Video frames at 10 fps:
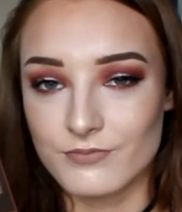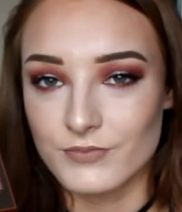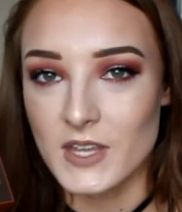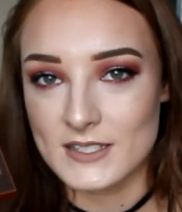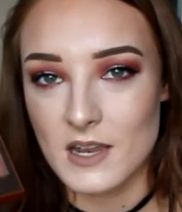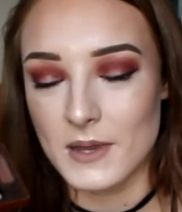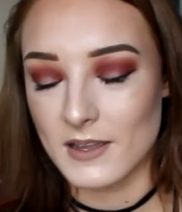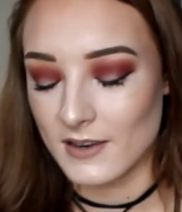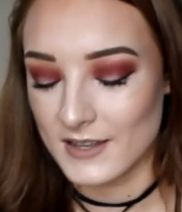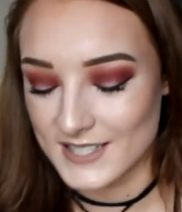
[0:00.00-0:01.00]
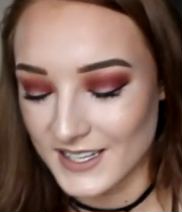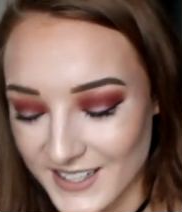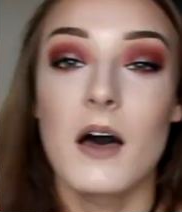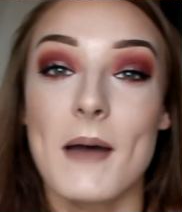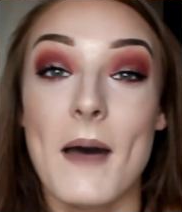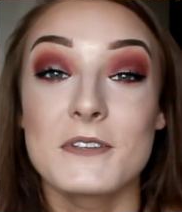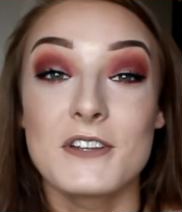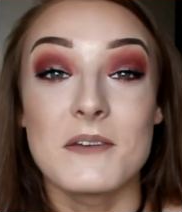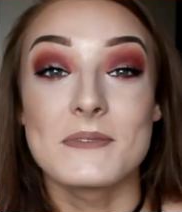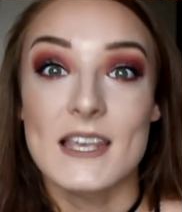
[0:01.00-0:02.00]
These are like my colours. I'm
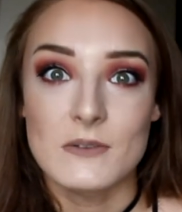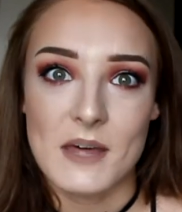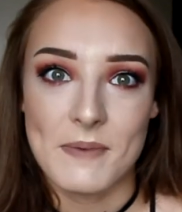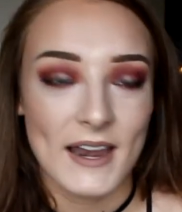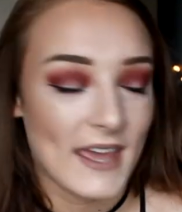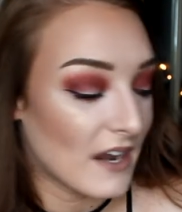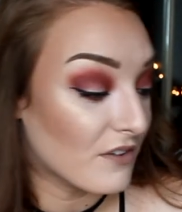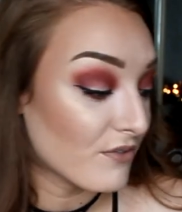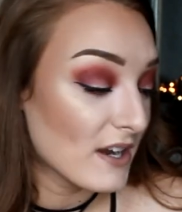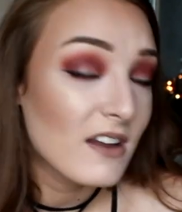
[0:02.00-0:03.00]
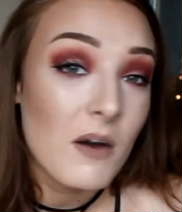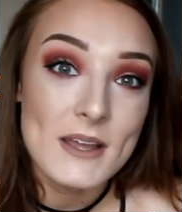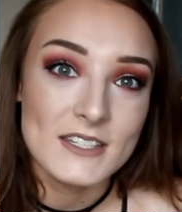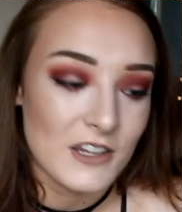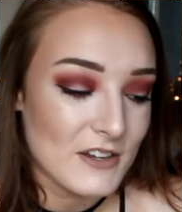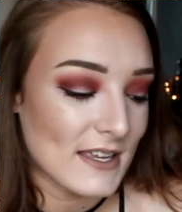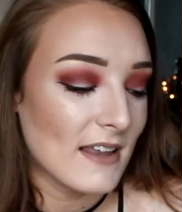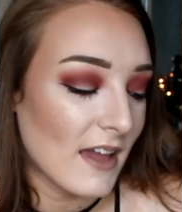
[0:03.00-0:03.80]
absolutely obsessed with that palette, and I really can't wait to use it.